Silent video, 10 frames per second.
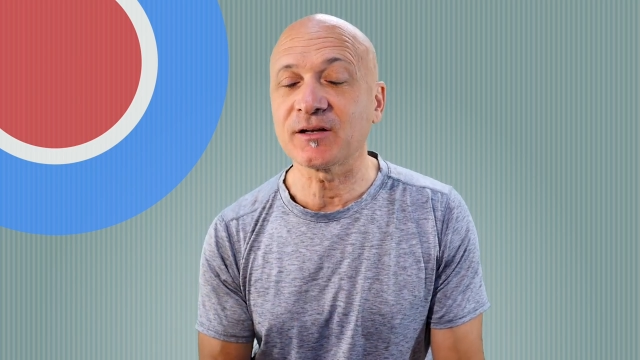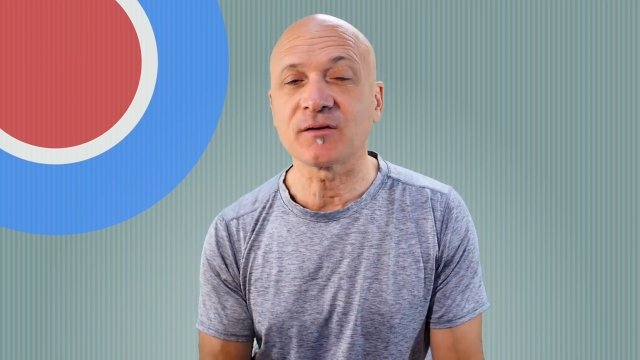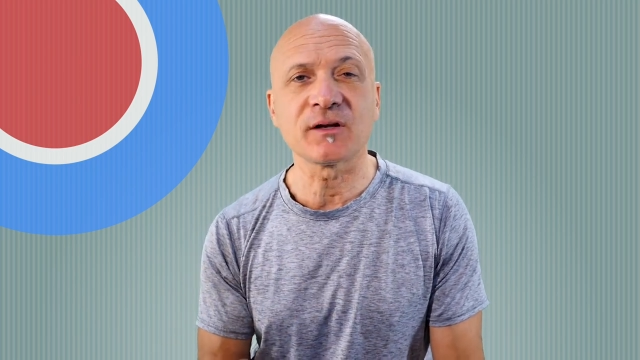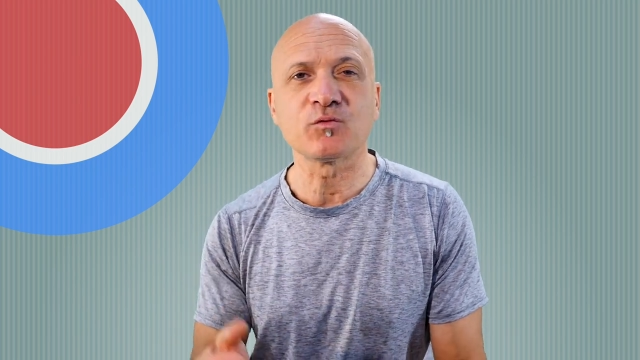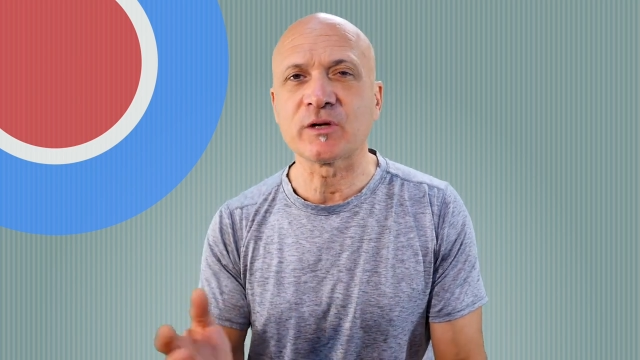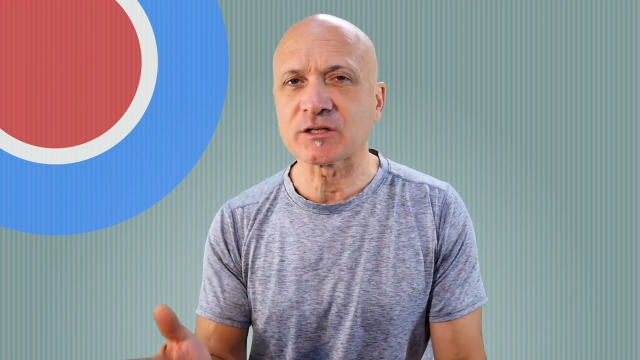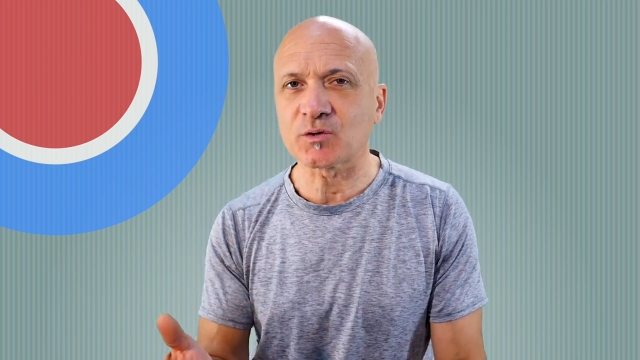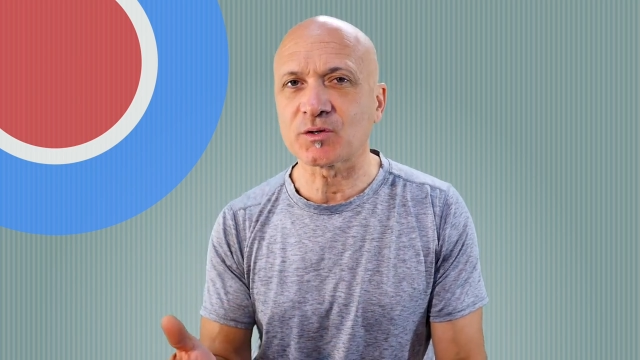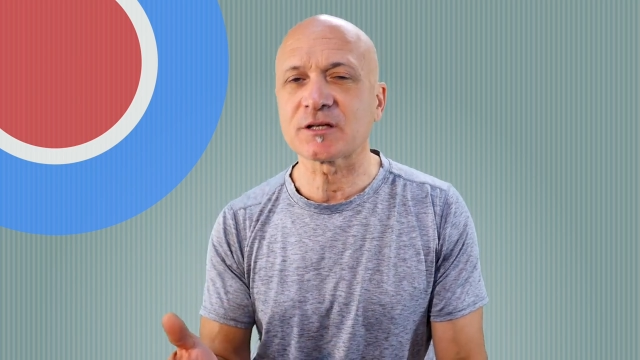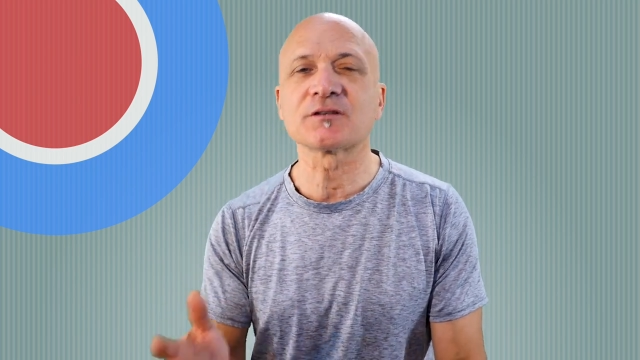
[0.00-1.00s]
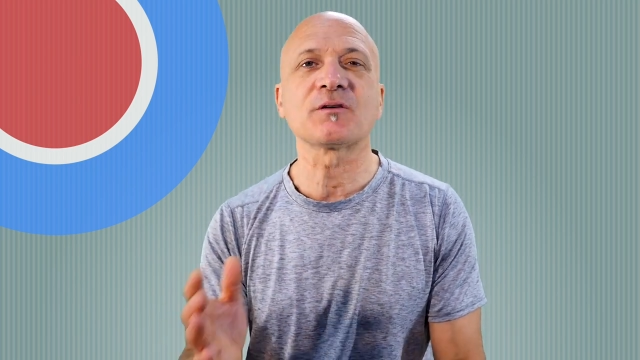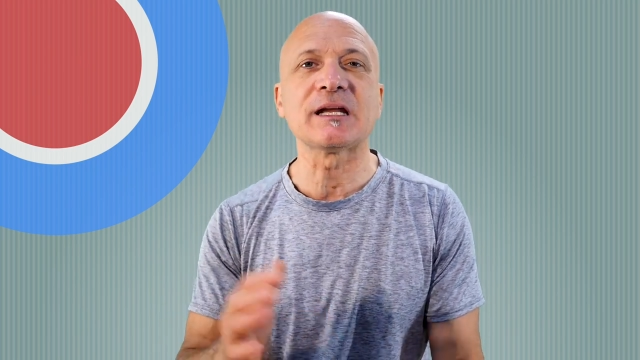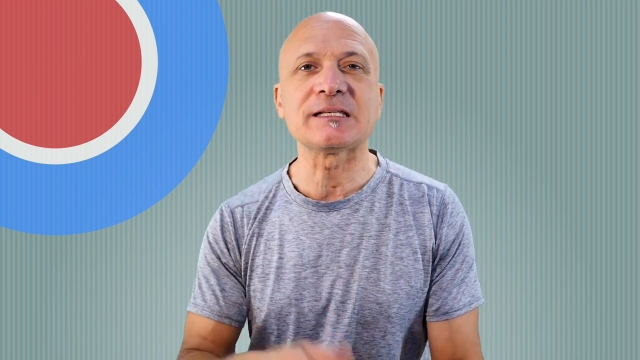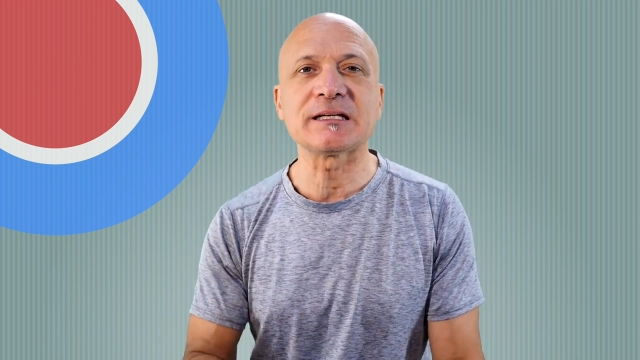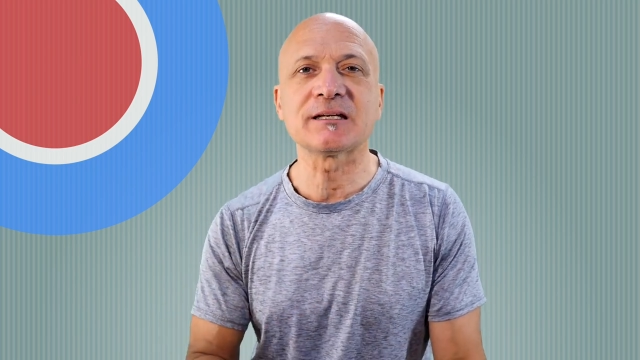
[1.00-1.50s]
you have any resources or
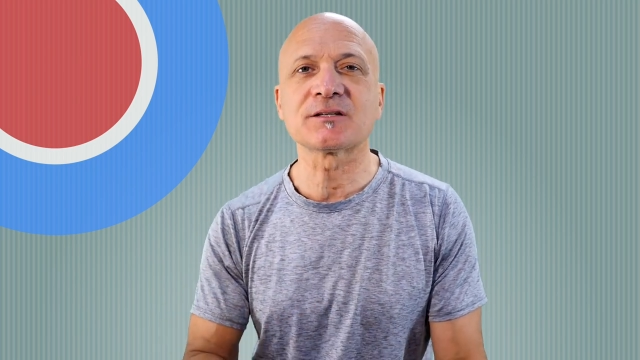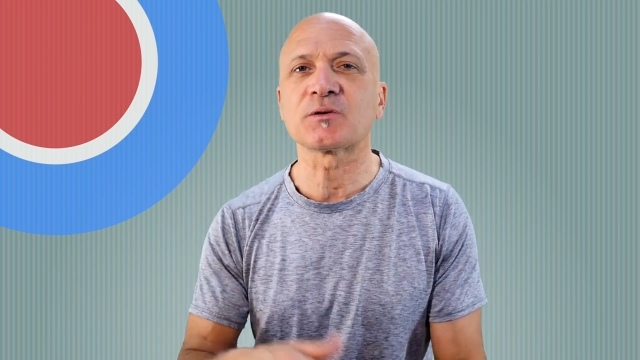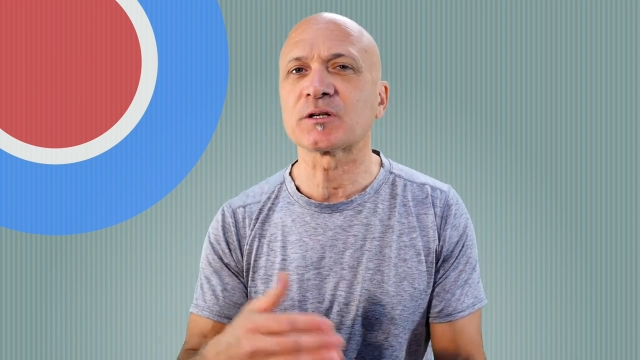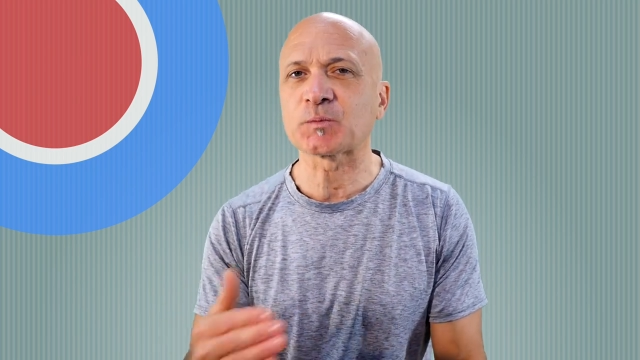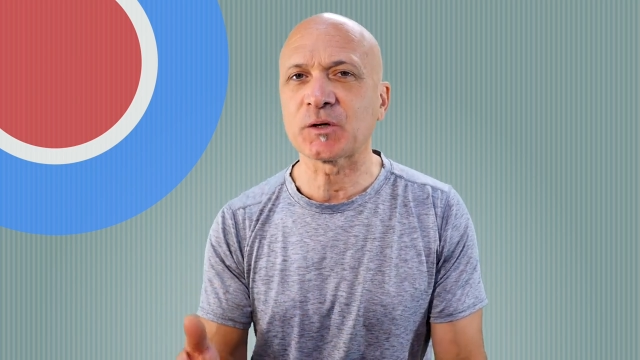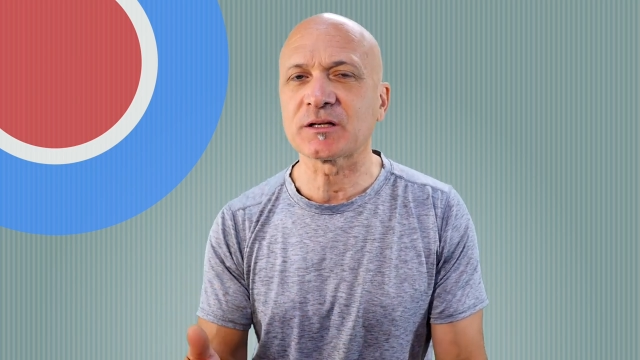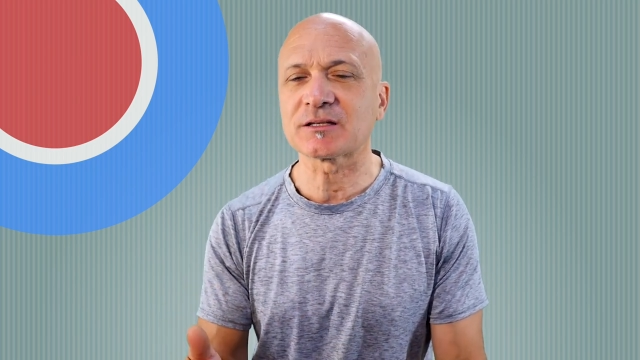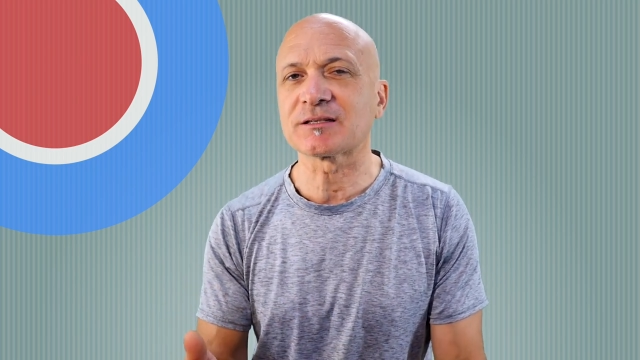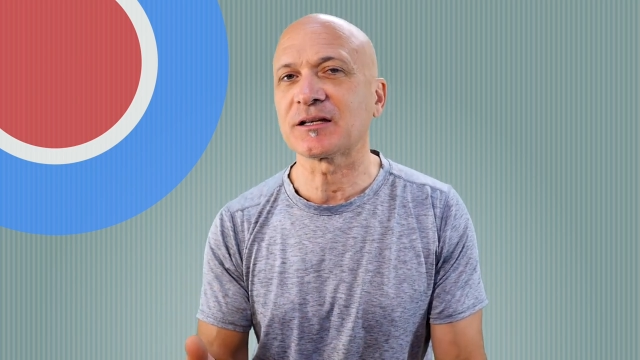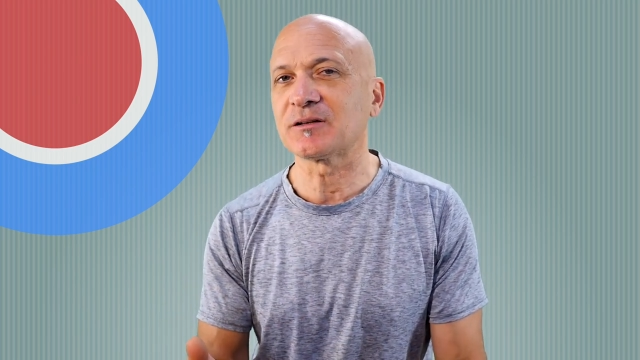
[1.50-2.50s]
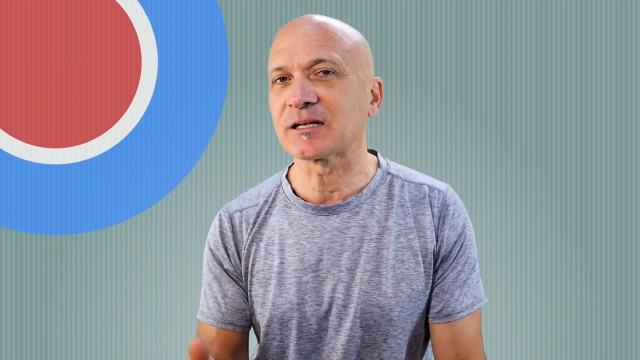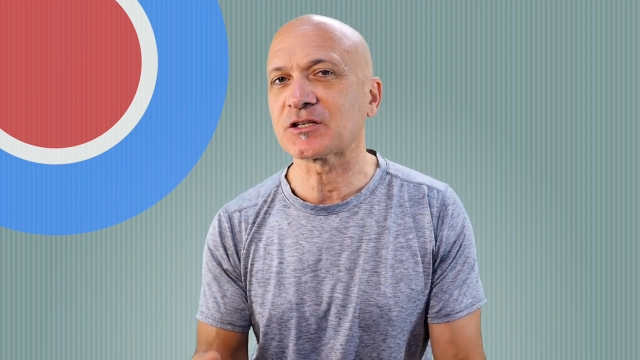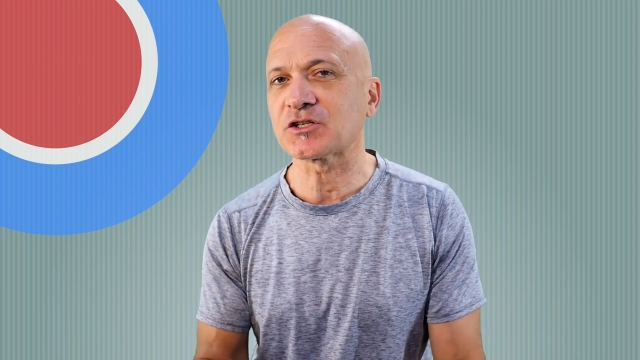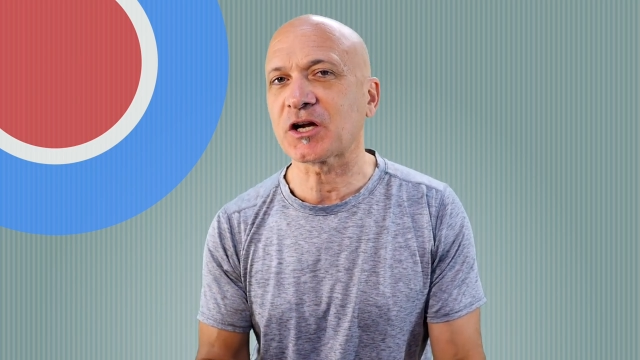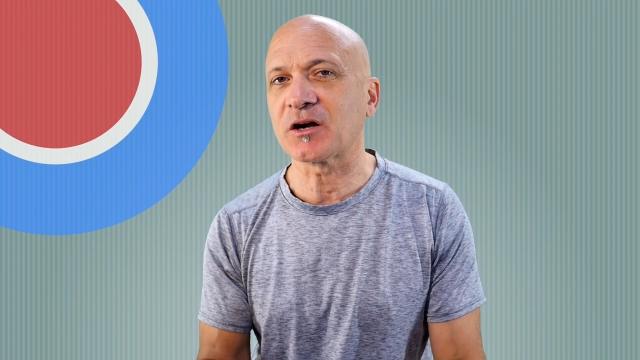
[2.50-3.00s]
ideas or experiences that you'd like
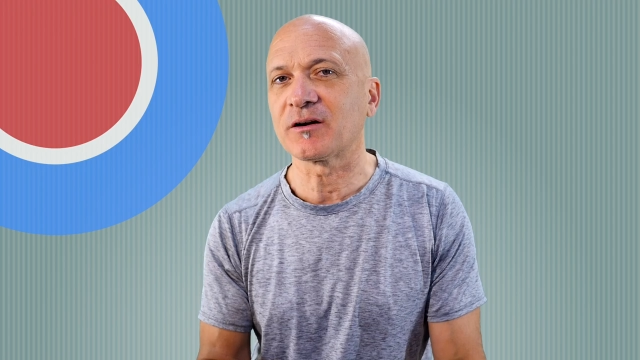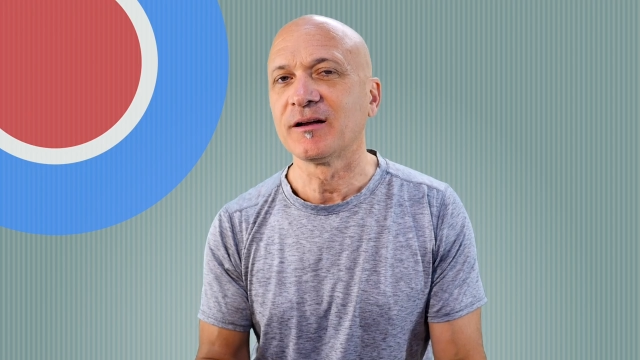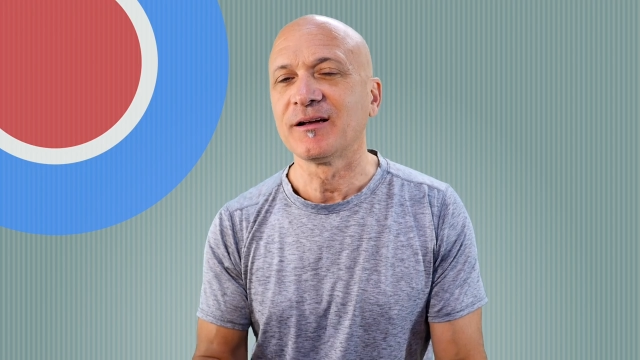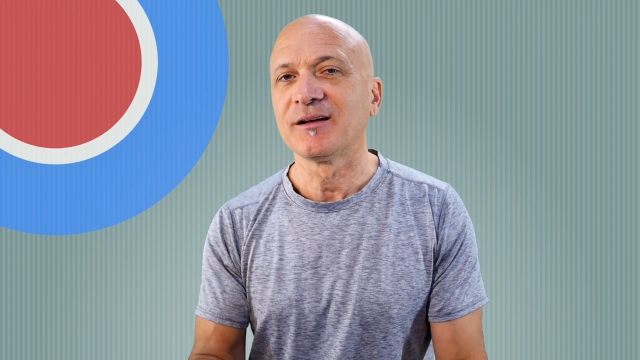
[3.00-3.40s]
to share